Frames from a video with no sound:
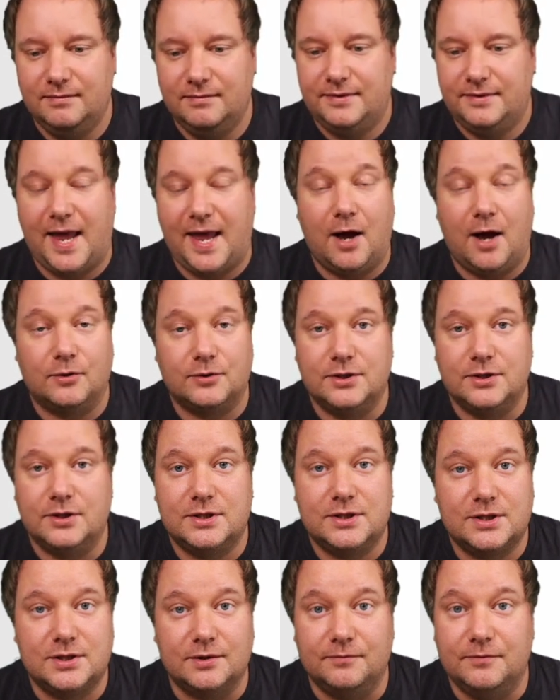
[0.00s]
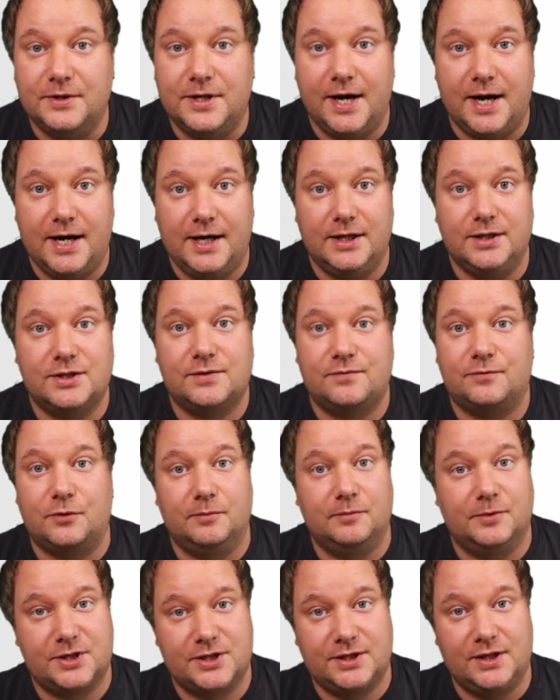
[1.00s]
thousands of dates
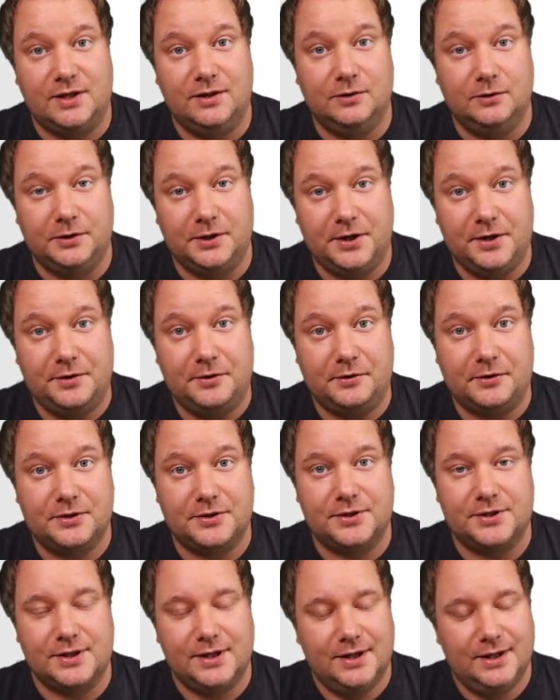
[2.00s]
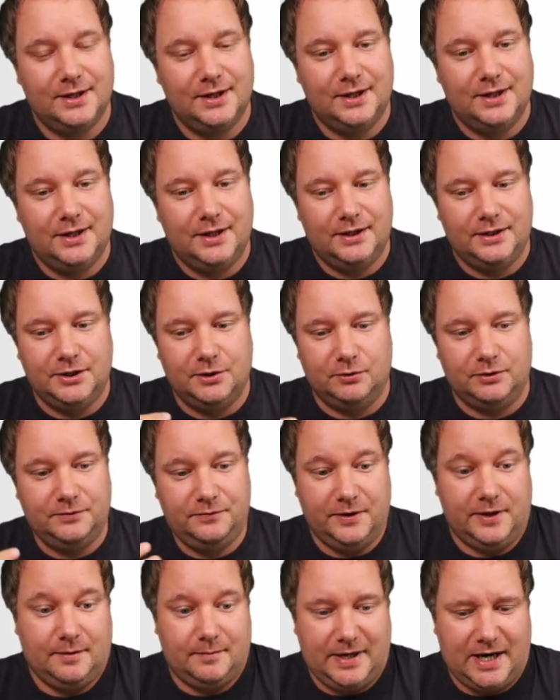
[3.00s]
from a single year, because the only
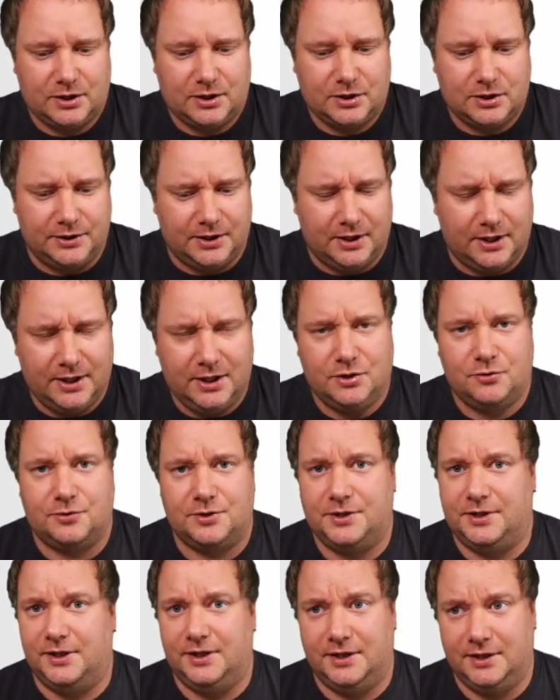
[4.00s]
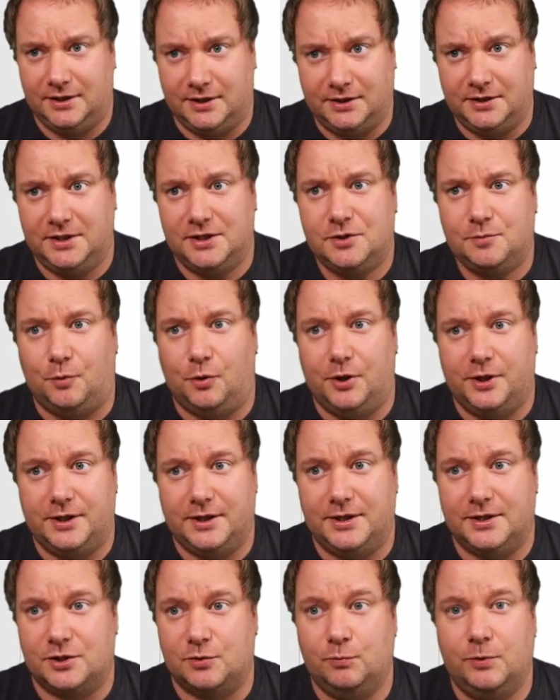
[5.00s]
thing I'm actually interested in at this point
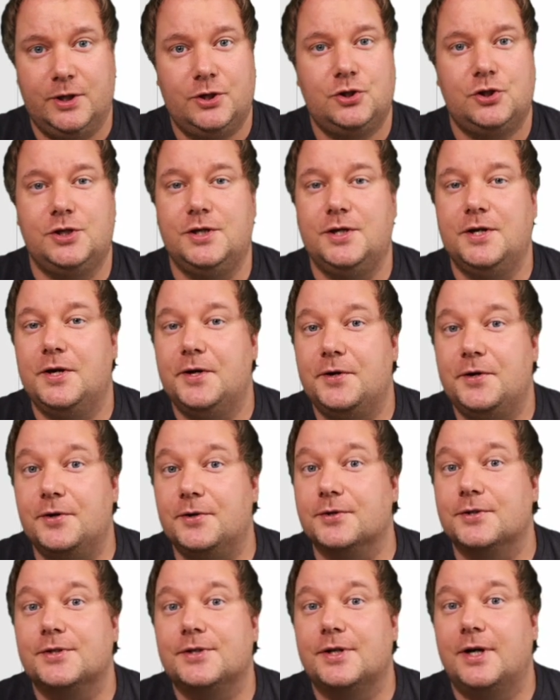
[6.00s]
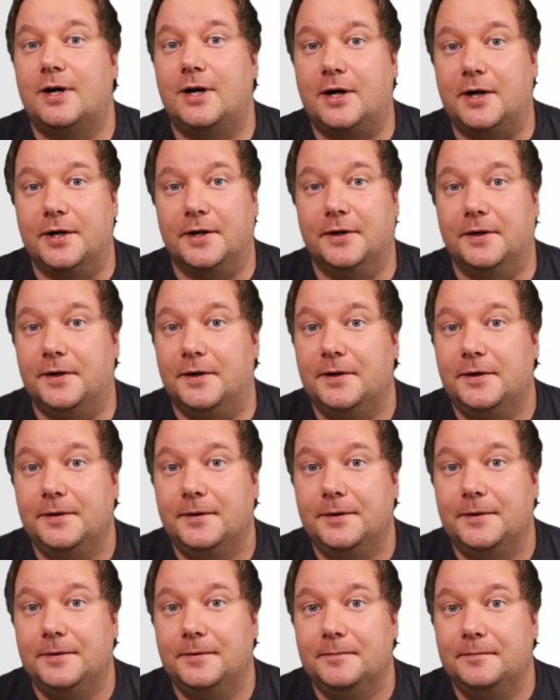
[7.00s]
is which years are there,
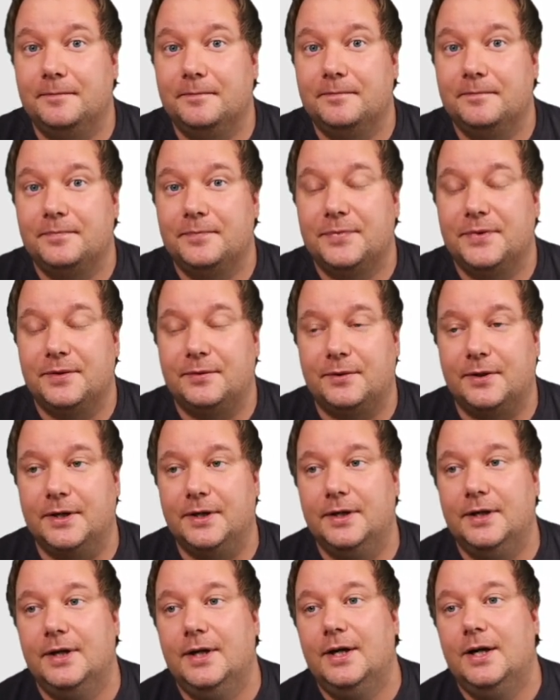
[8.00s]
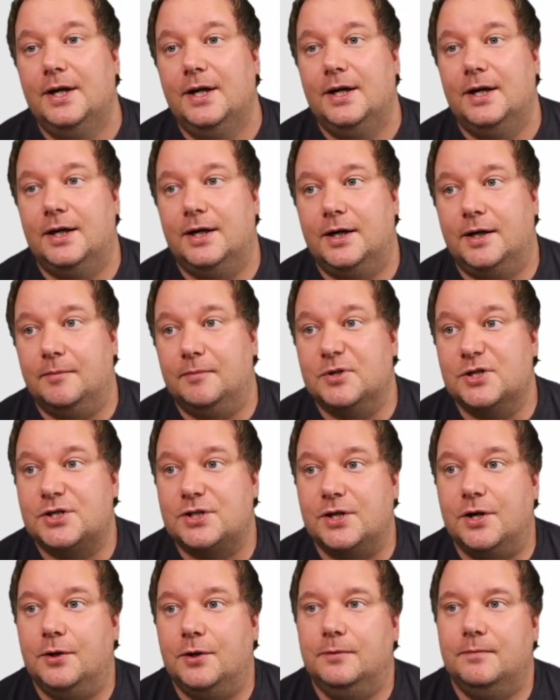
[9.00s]
right? Um,
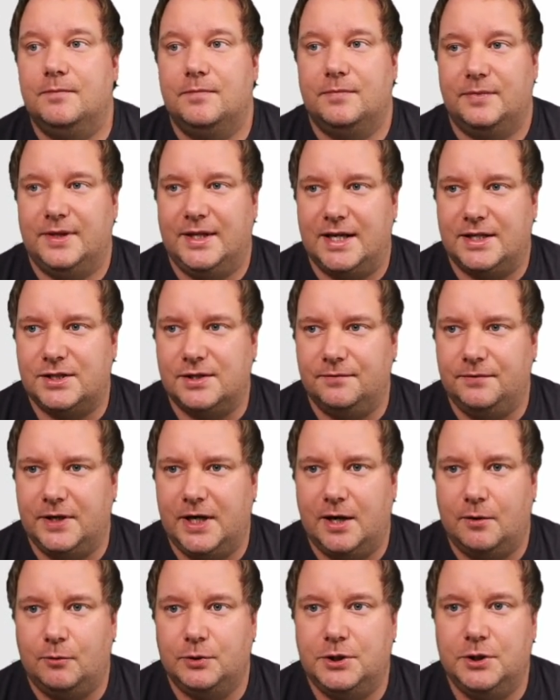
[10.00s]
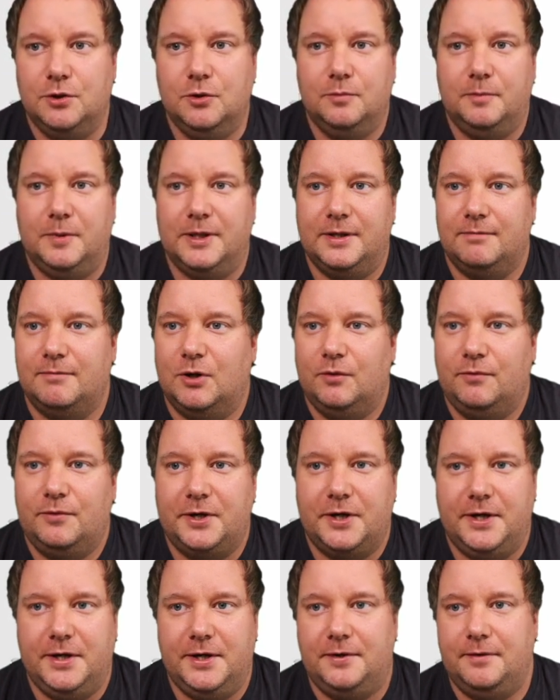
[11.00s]
so that's something I would do, but over
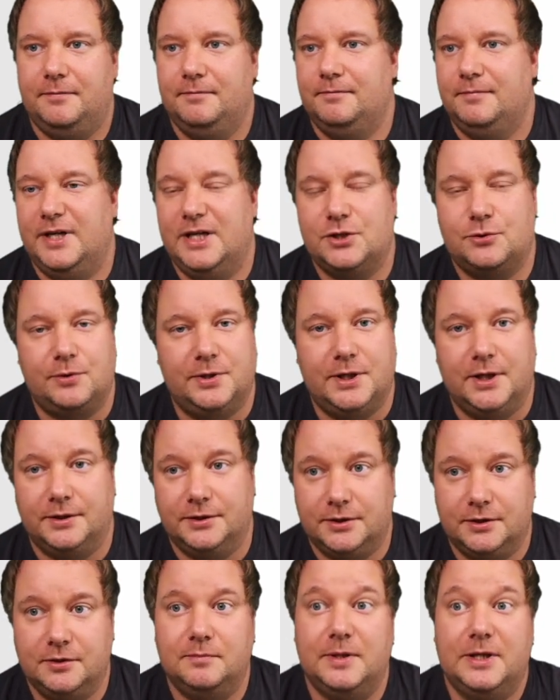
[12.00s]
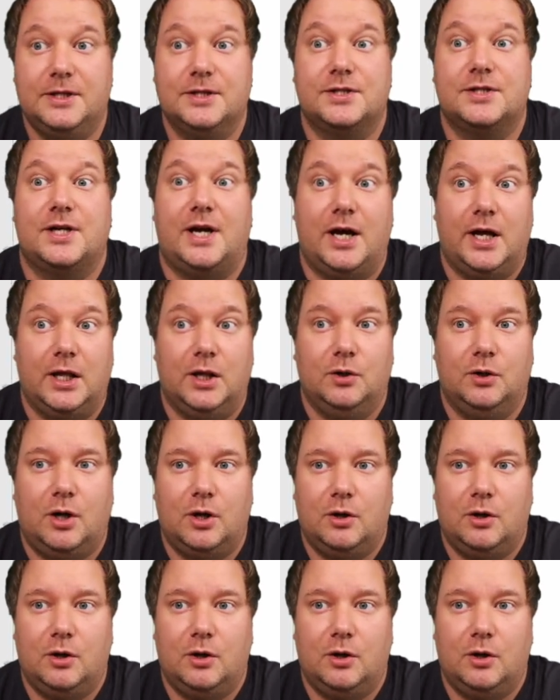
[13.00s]
here it's redundant because I,